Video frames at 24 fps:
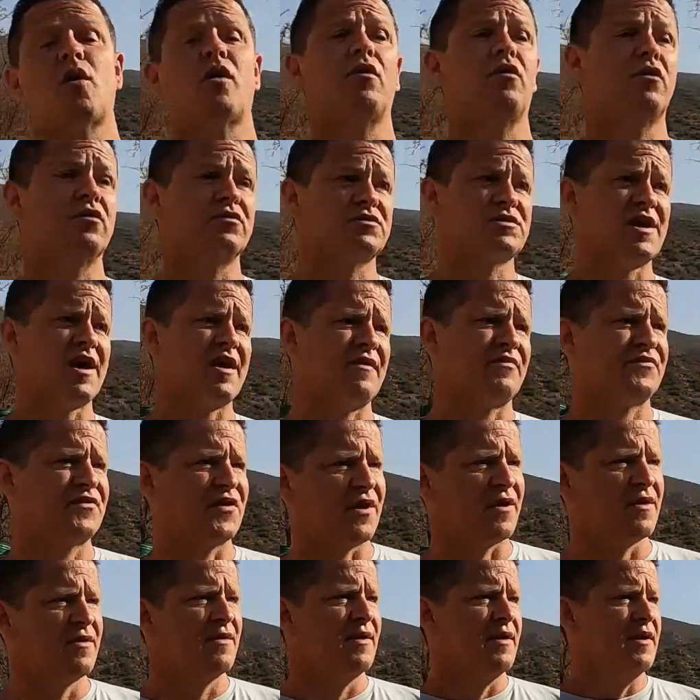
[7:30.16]
well looked
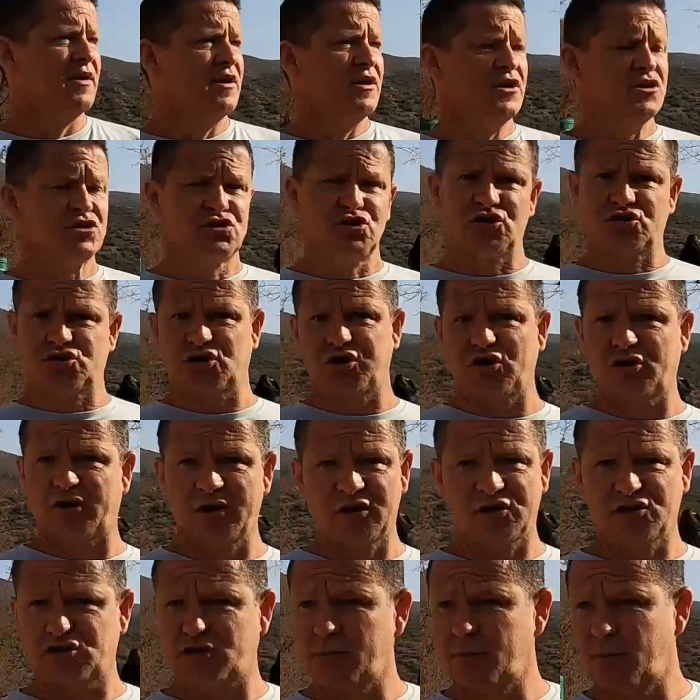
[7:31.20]
after. Just
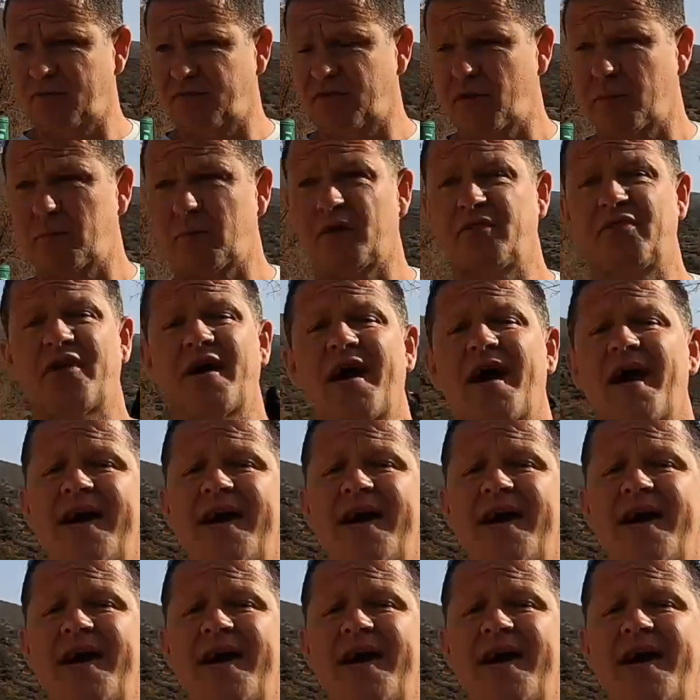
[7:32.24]
looking at some of them, and the